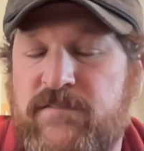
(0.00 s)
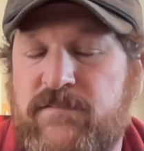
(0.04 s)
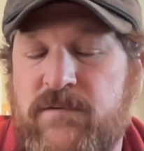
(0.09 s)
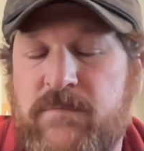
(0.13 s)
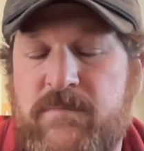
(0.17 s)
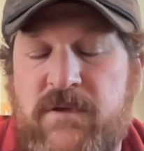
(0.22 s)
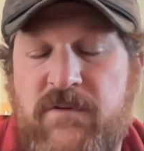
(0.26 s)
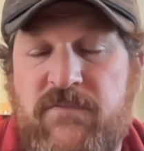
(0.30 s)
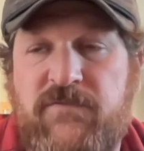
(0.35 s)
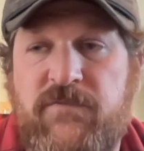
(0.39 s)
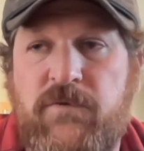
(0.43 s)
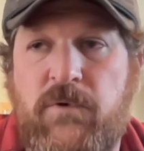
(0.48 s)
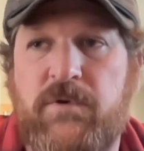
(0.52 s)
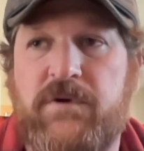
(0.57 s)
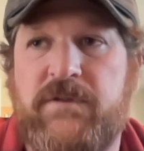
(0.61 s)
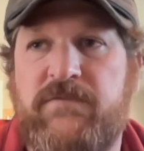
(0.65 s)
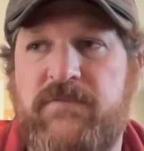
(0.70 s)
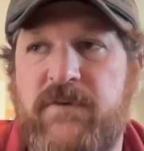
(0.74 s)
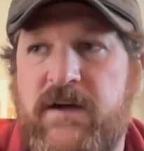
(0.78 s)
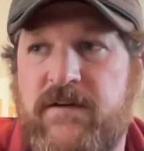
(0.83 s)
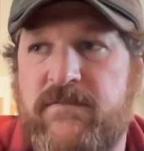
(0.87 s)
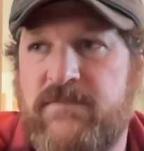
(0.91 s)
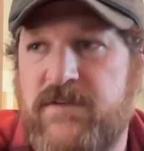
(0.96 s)
So it'd be a
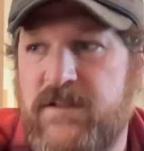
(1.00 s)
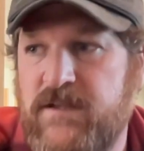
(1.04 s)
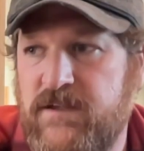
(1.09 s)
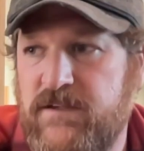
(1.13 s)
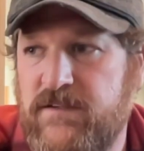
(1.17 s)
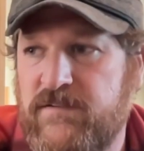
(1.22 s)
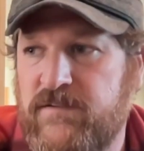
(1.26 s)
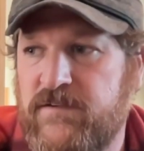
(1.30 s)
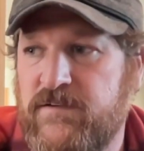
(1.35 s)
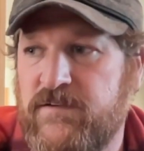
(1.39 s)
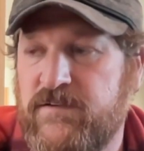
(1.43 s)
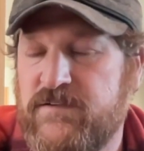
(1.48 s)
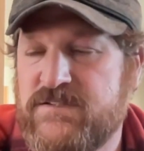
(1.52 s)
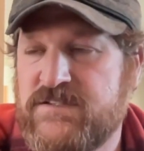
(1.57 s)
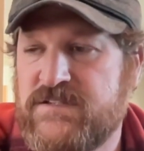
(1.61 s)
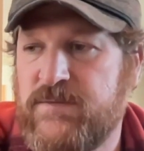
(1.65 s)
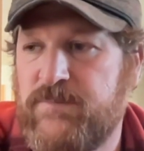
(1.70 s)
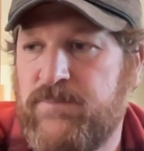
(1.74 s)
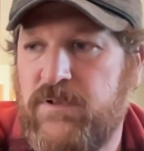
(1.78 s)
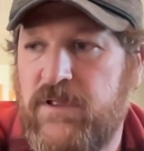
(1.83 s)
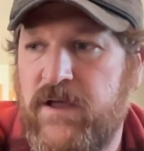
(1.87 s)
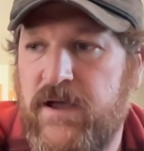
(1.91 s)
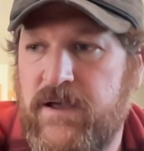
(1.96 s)
45-day
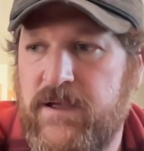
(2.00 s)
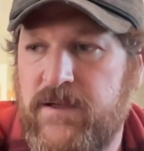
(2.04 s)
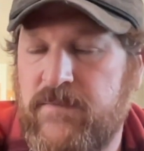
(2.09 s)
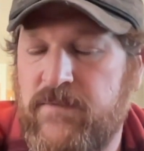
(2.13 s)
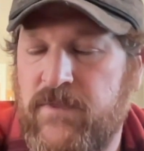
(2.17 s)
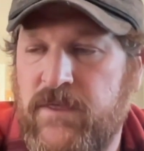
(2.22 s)
supply.